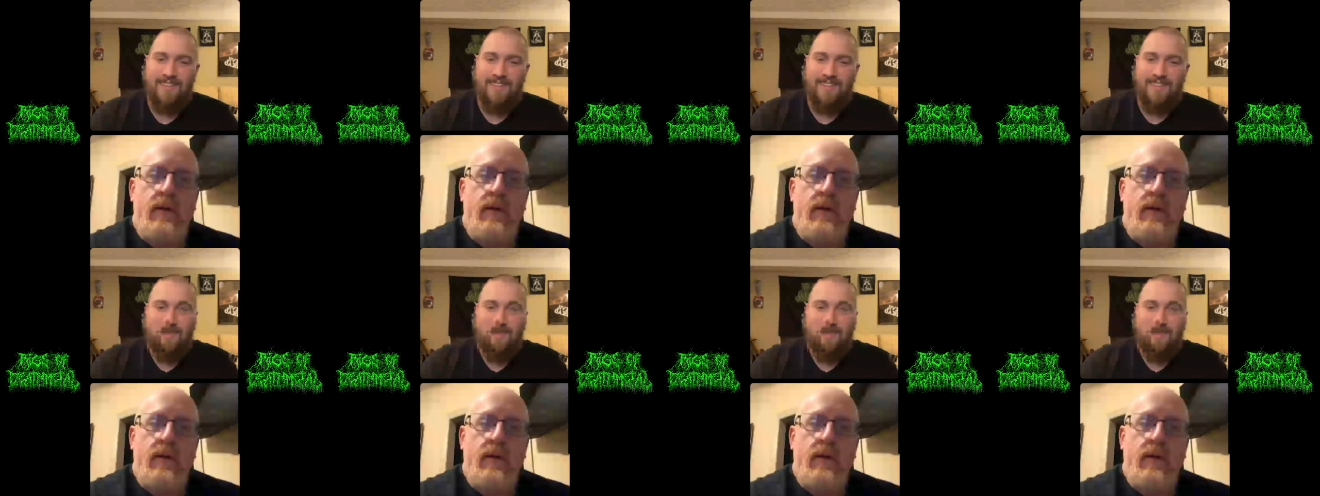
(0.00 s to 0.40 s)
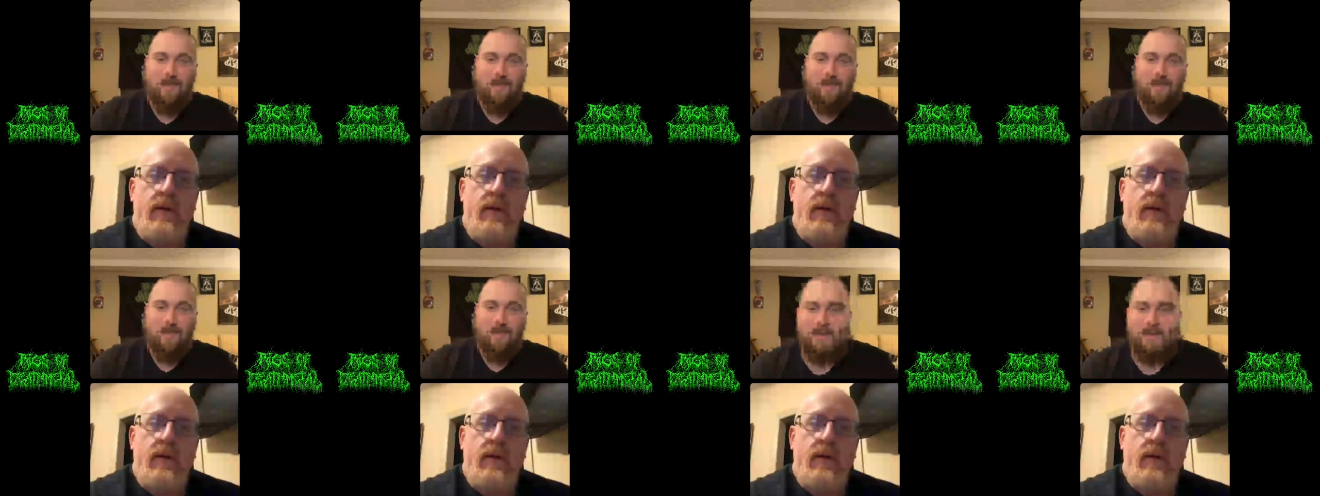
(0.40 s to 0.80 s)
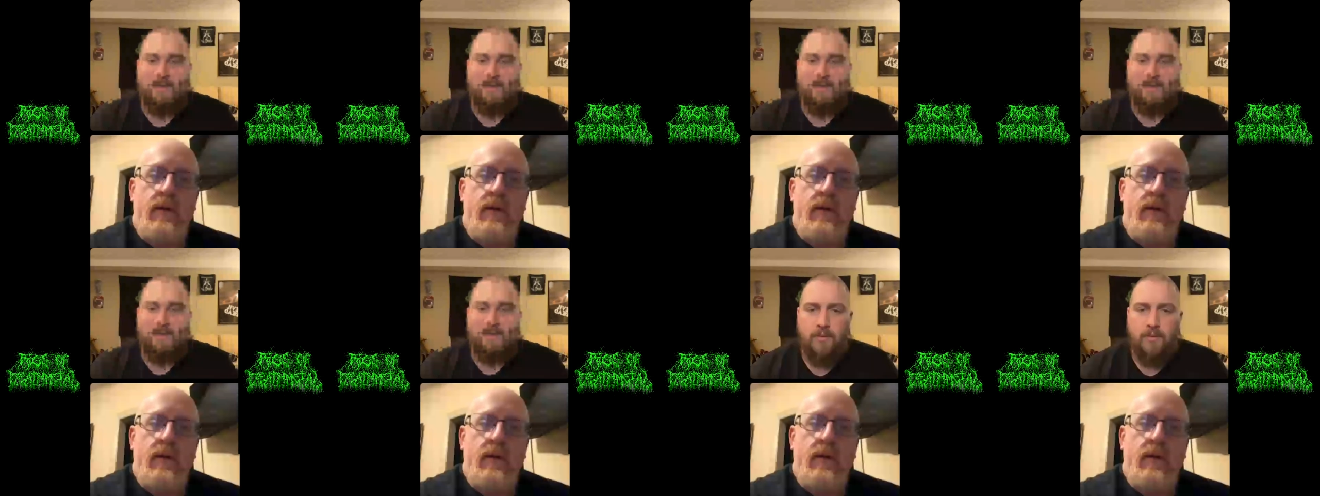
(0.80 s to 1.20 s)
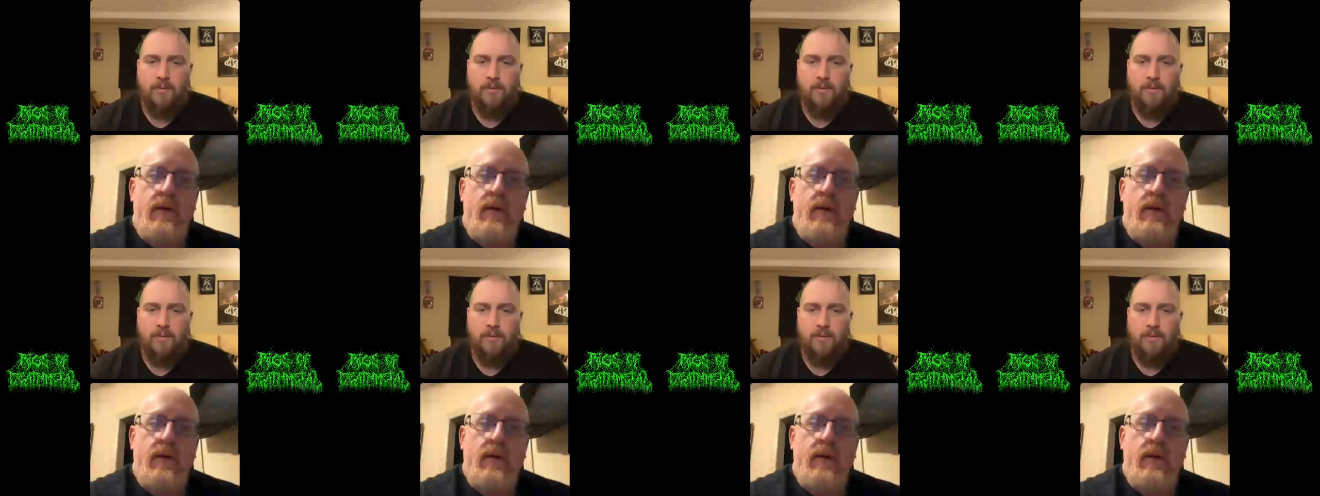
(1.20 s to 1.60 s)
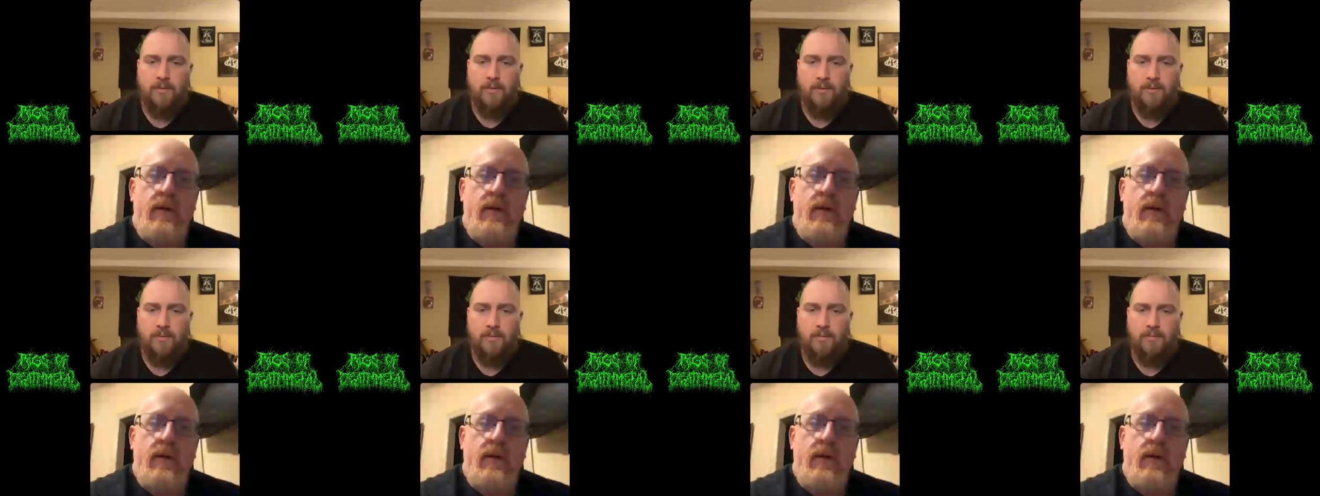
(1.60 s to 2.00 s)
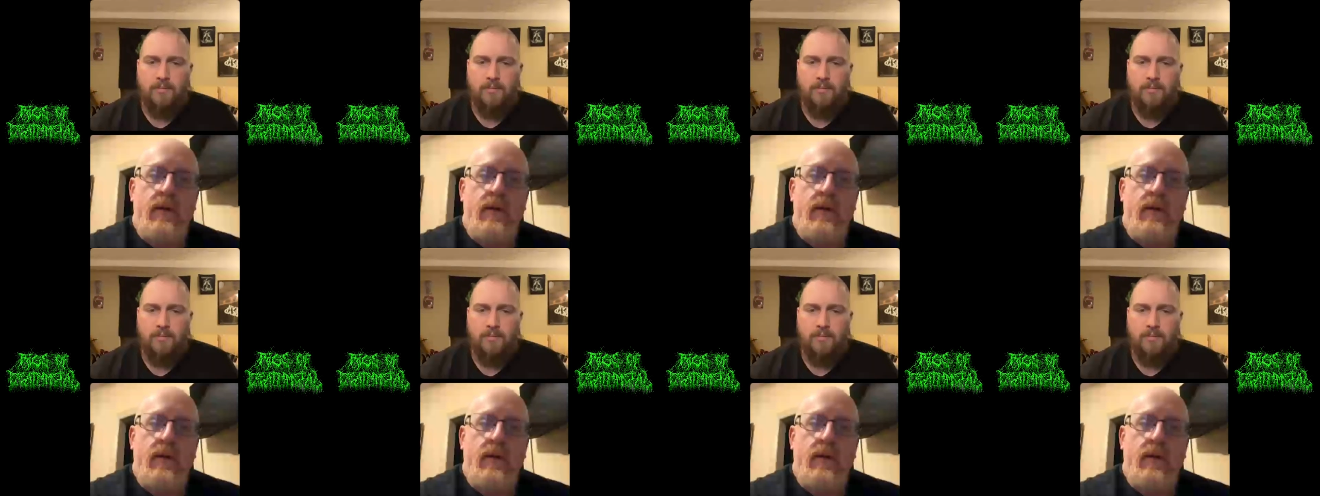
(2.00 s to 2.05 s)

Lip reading: Nothing is said.